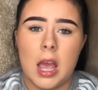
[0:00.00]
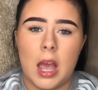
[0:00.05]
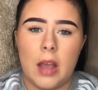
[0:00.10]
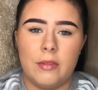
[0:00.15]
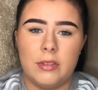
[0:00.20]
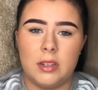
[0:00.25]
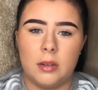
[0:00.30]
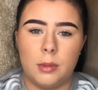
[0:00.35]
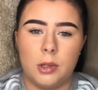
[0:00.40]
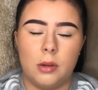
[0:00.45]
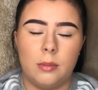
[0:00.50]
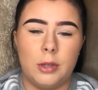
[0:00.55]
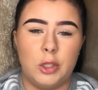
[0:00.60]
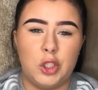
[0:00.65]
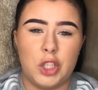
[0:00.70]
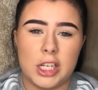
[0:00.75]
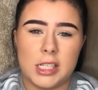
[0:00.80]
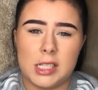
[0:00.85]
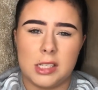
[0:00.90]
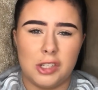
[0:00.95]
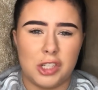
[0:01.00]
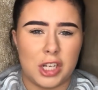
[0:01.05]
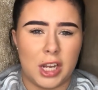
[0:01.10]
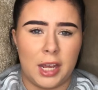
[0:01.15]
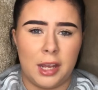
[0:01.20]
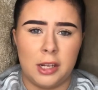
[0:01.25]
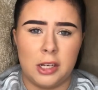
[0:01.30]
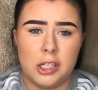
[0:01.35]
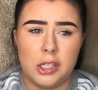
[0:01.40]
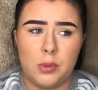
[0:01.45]
every time I got my dressing
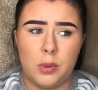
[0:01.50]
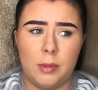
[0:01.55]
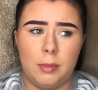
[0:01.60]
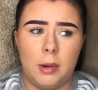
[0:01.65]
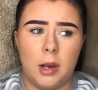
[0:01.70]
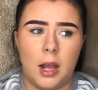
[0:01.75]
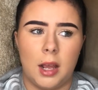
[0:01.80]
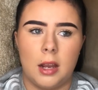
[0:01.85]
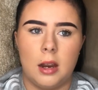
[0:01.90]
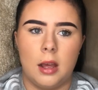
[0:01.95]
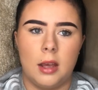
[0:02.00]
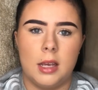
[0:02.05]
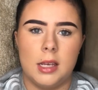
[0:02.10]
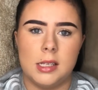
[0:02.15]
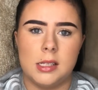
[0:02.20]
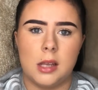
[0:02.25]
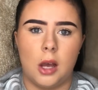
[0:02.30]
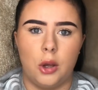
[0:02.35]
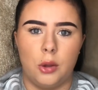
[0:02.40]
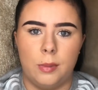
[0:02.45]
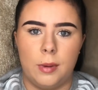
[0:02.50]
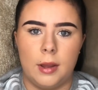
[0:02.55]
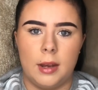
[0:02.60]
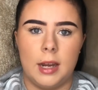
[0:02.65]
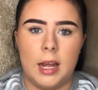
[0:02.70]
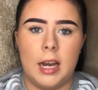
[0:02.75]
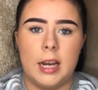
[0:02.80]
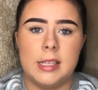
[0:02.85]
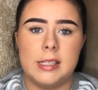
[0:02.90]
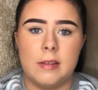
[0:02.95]
changed, we'd be like it's open
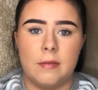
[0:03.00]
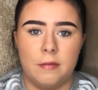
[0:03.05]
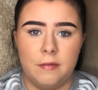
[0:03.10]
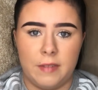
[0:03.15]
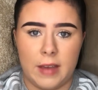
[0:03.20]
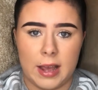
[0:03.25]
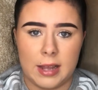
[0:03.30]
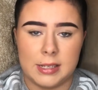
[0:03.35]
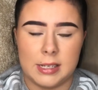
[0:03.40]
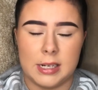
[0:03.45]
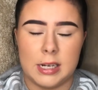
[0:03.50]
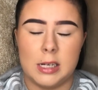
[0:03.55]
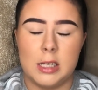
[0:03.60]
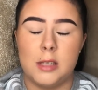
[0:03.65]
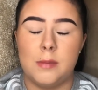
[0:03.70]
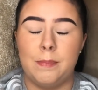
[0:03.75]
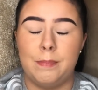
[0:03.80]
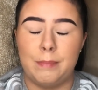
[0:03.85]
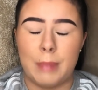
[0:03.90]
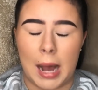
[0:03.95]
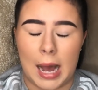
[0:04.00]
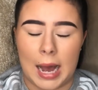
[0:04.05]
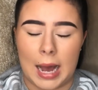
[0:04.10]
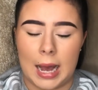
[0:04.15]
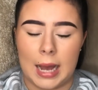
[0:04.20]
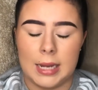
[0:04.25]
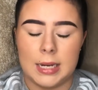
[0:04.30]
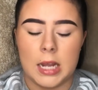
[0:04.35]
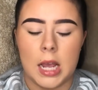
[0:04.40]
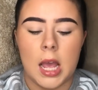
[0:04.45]
and it's infected and it's
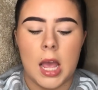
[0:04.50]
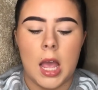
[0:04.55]
bad.